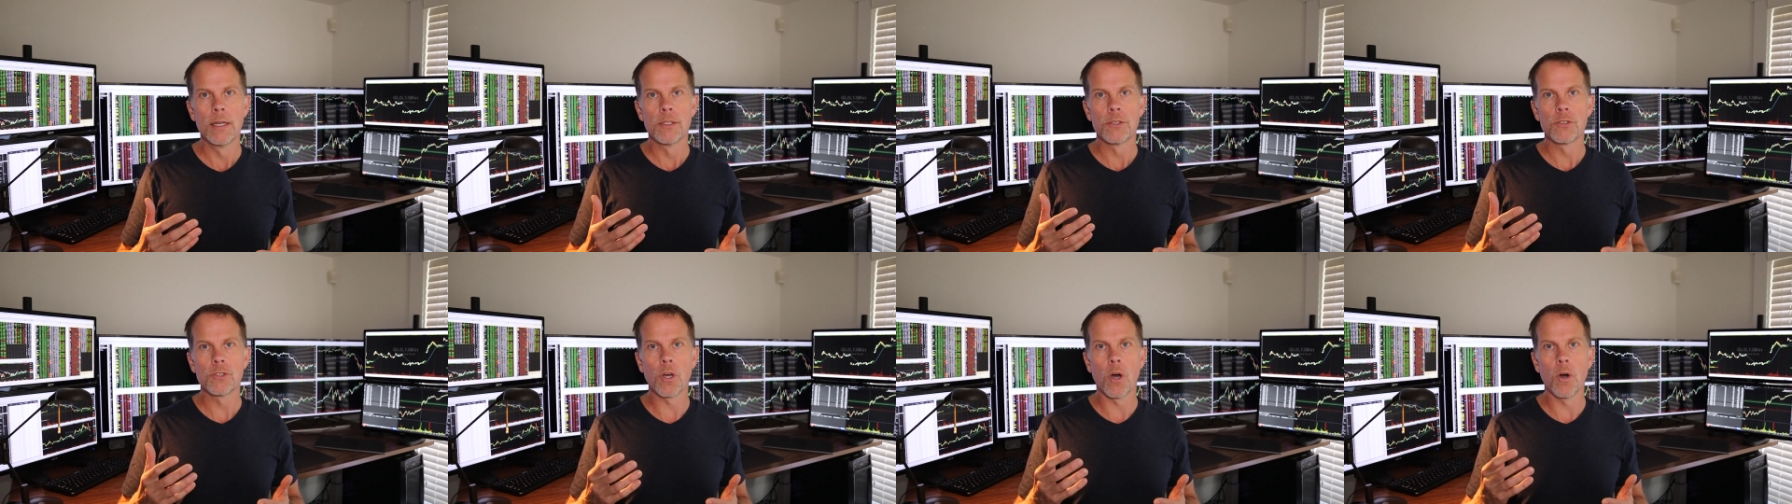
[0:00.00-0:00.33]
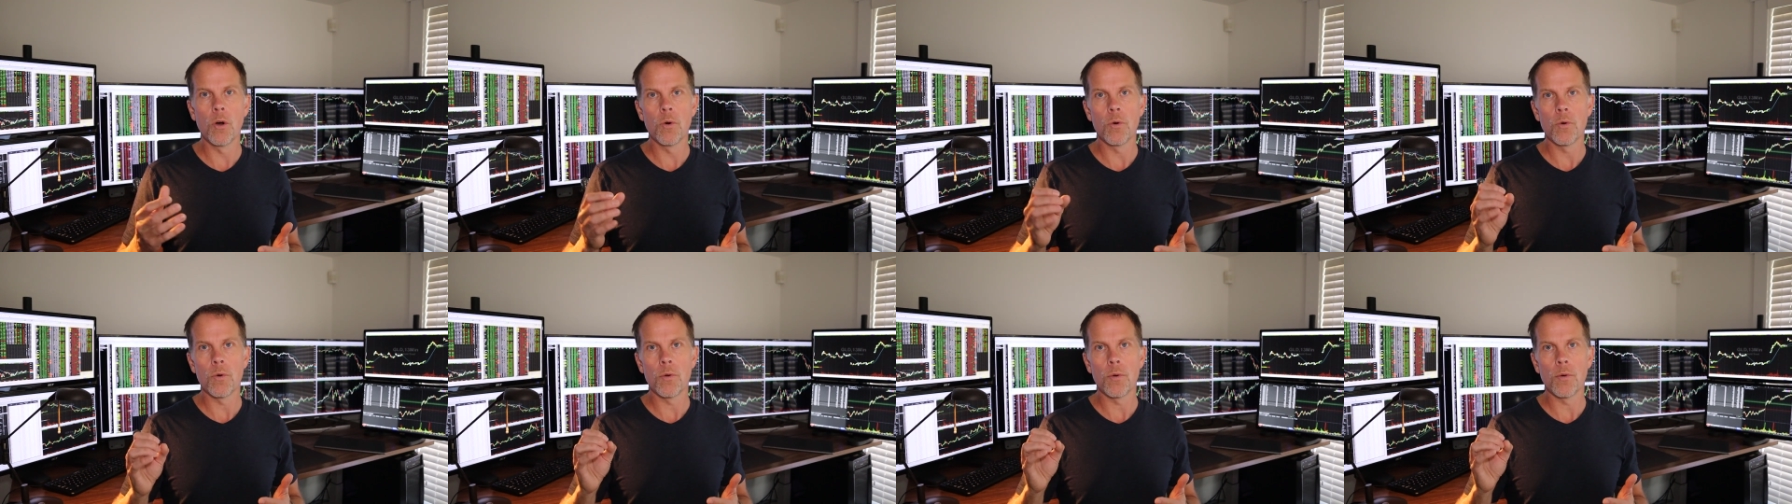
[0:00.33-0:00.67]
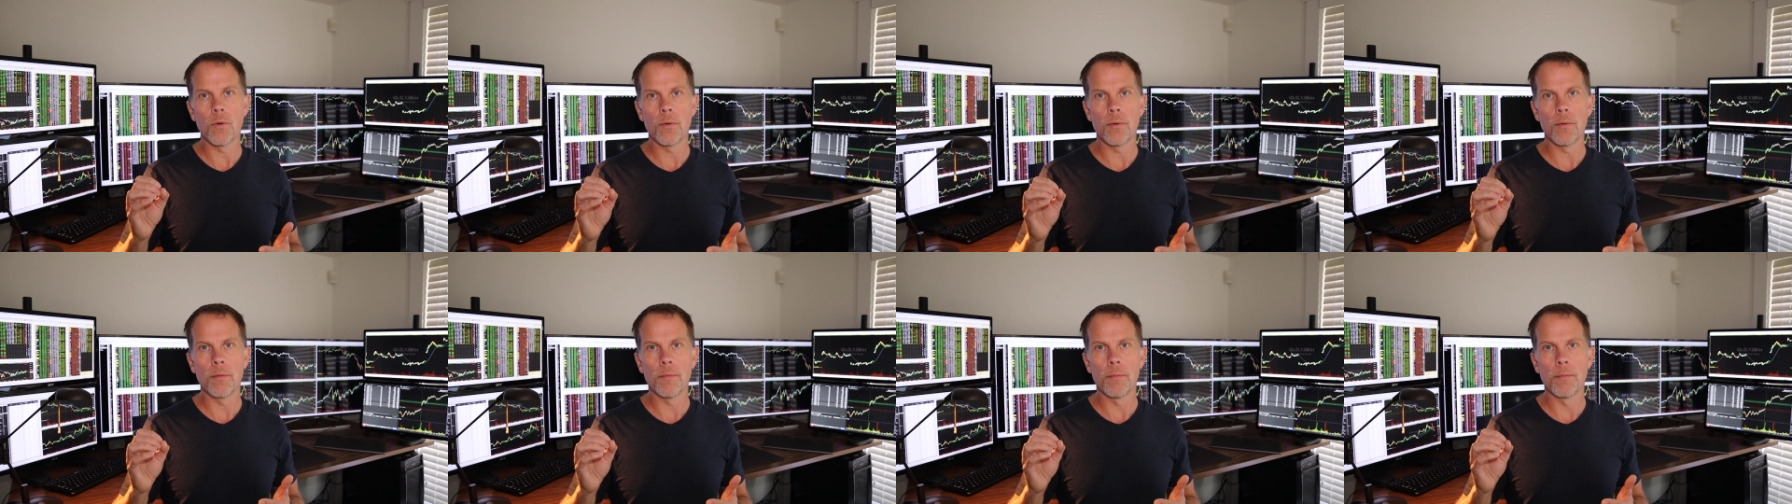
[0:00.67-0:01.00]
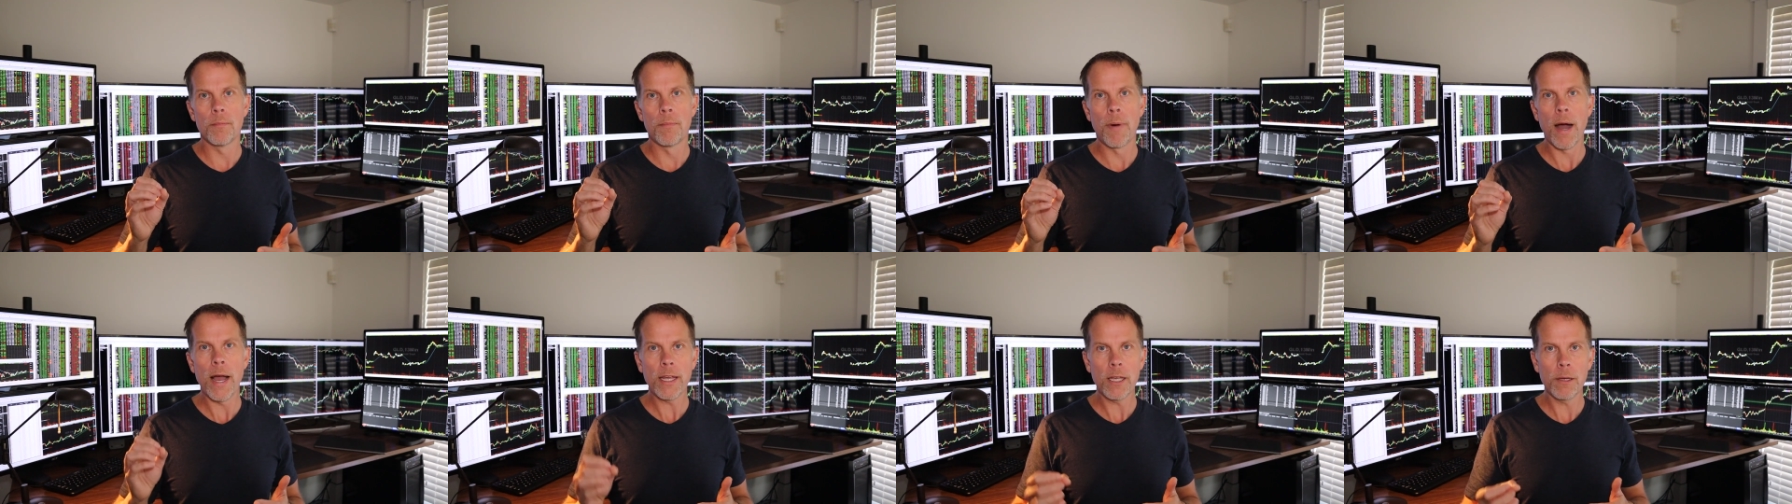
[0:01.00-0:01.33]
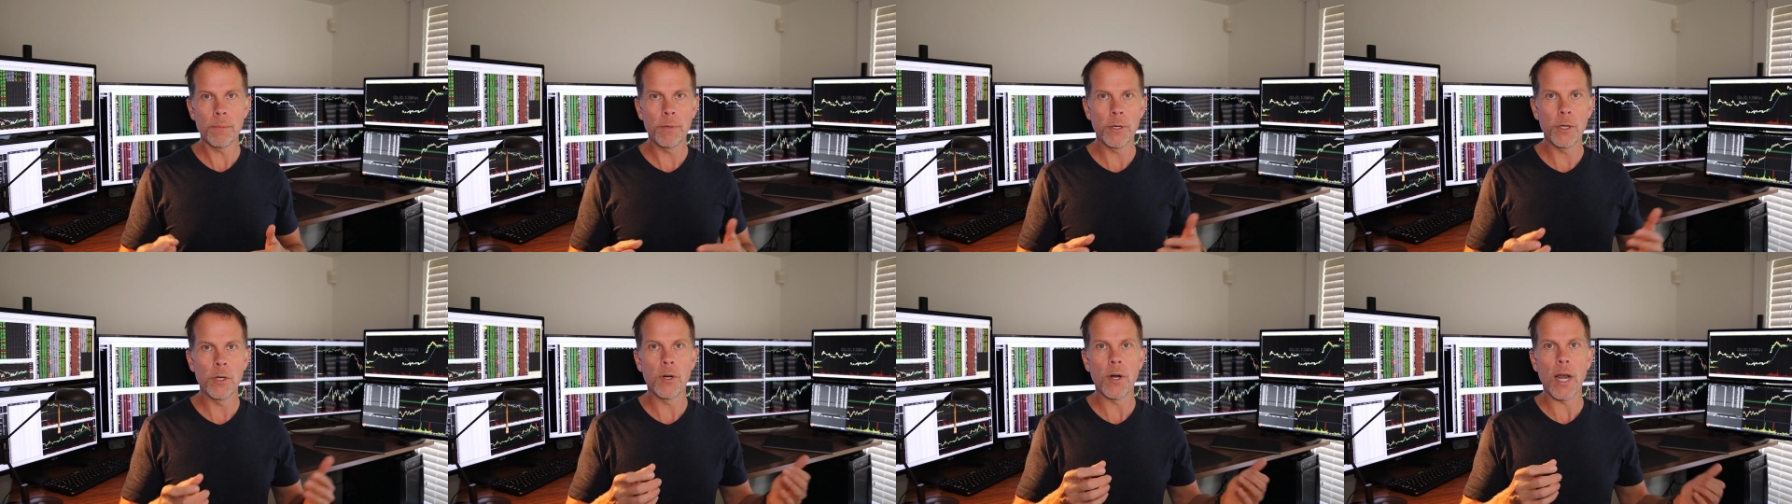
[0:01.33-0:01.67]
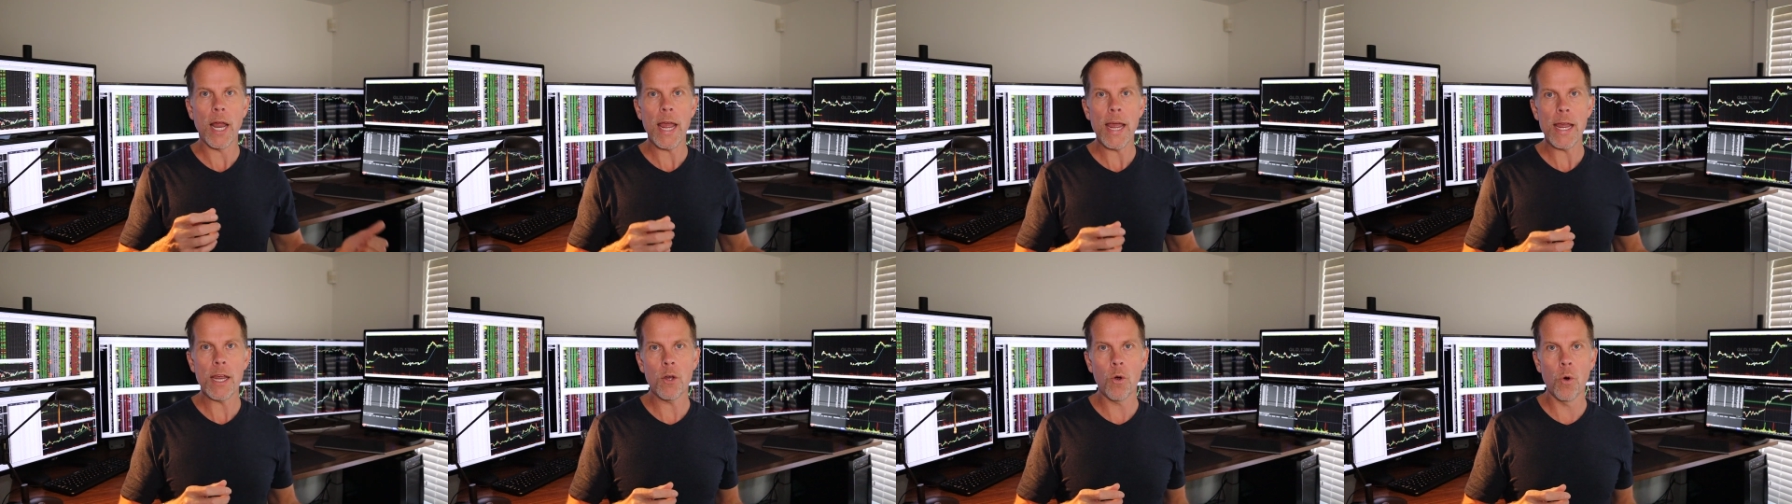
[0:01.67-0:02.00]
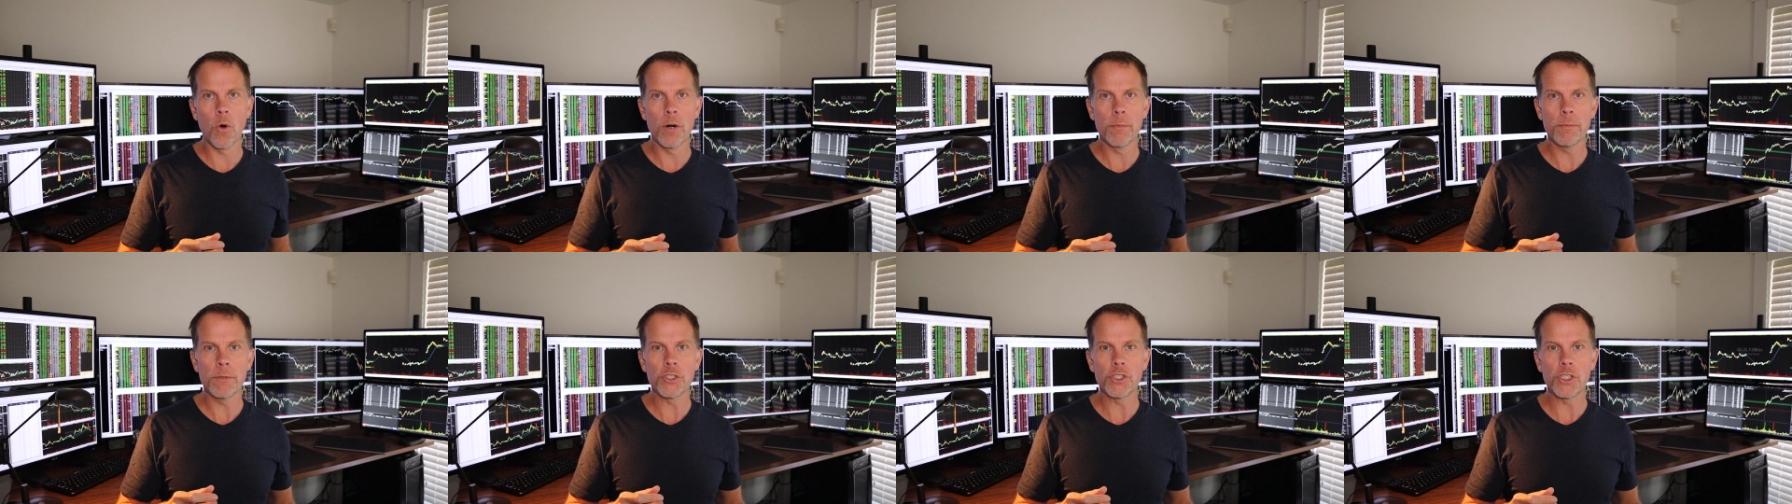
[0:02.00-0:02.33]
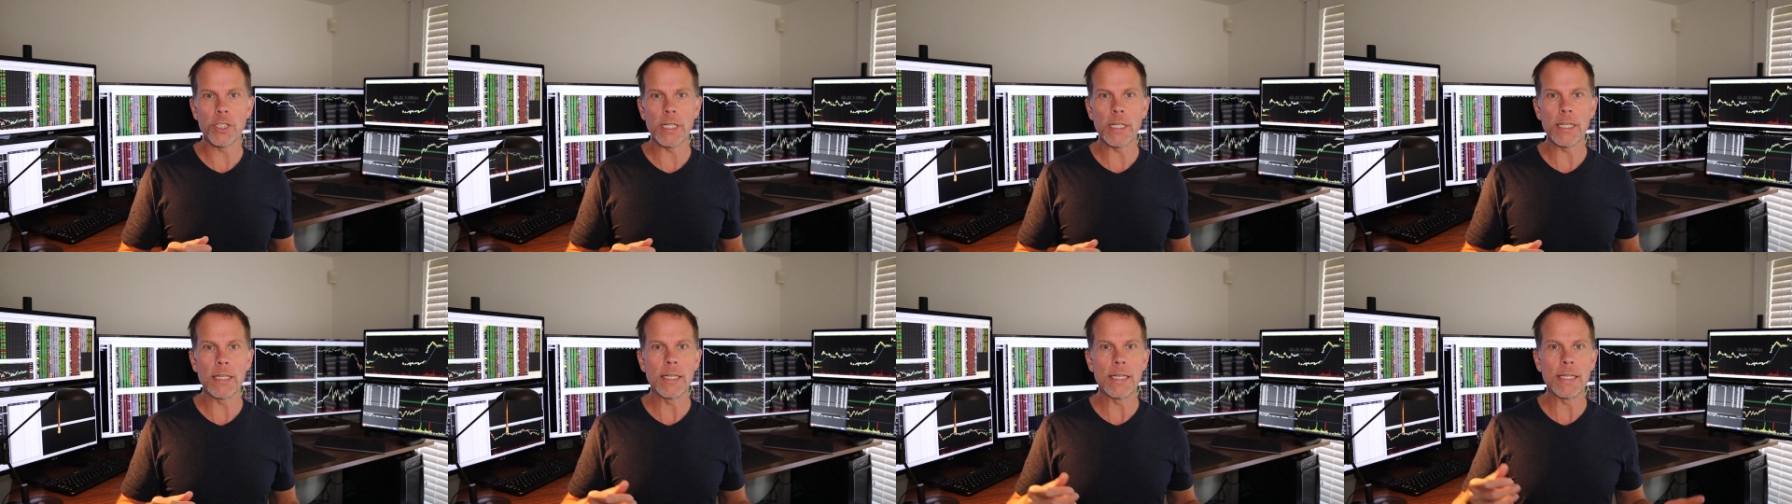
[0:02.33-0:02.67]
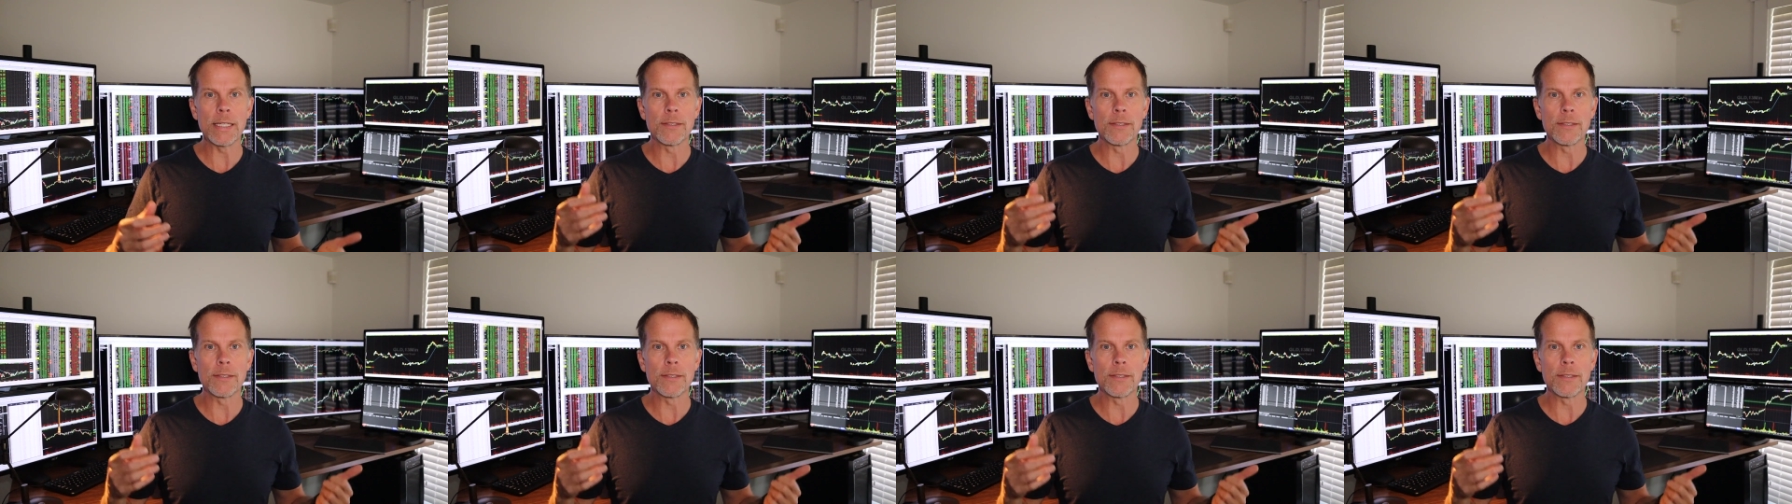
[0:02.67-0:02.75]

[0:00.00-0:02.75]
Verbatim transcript: So my computer, eight core machine,